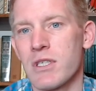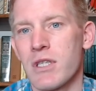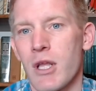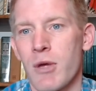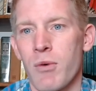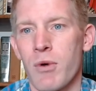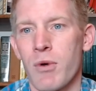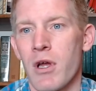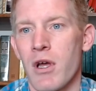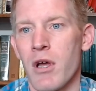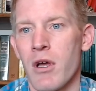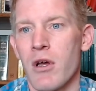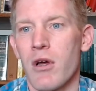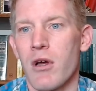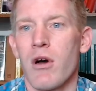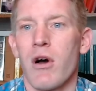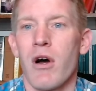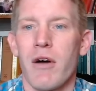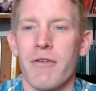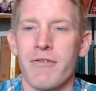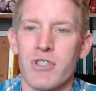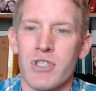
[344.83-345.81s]
And they would
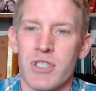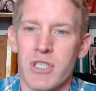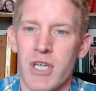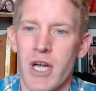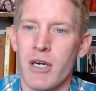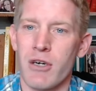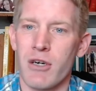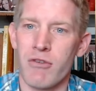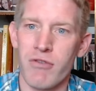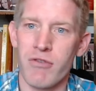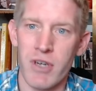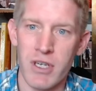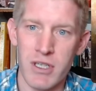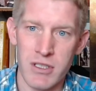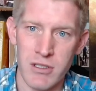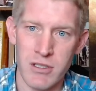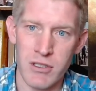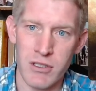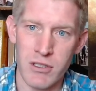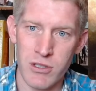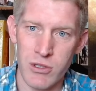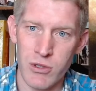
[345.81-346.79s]
offer
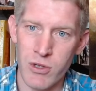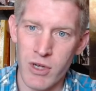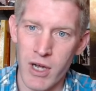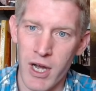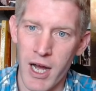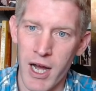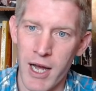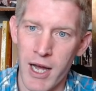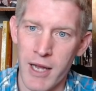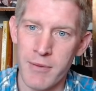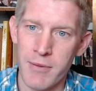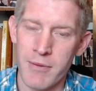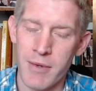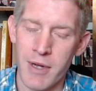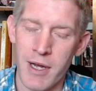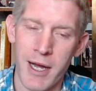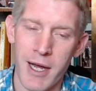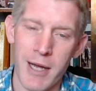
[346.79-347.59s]
sacrifices to God,